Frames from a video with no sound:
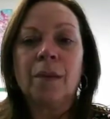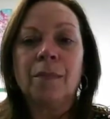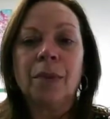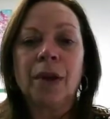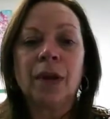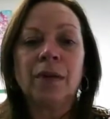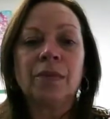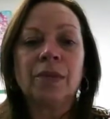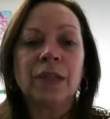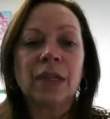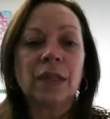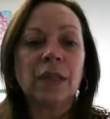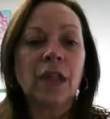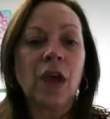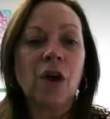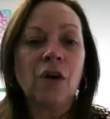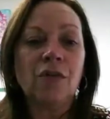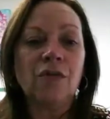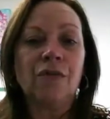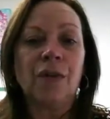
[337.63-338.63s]
But it was a
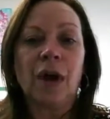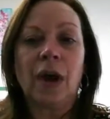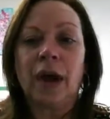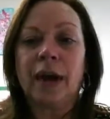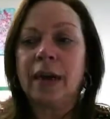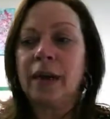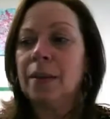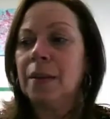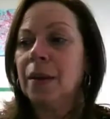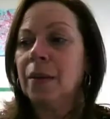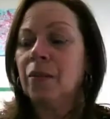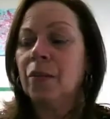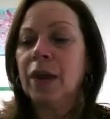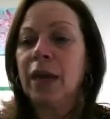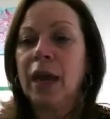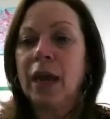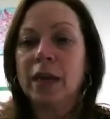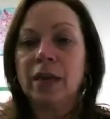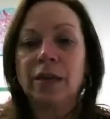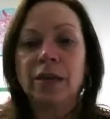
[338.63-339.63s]
low fine, and then we
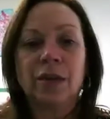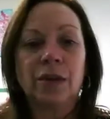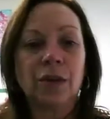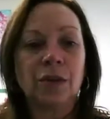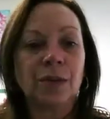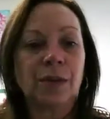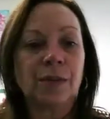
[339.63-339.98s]
had to do